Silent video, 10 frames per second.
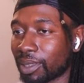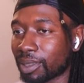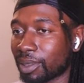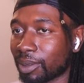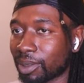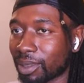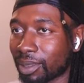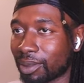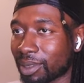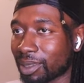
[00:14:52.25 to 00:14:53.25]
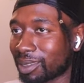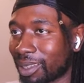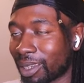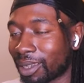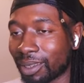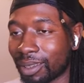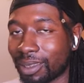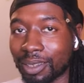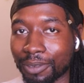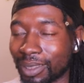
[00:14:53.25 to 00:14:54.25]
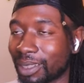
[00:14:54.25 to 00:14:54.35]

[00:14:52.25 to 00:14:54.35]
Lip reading: So it was, yeah, it did nothing.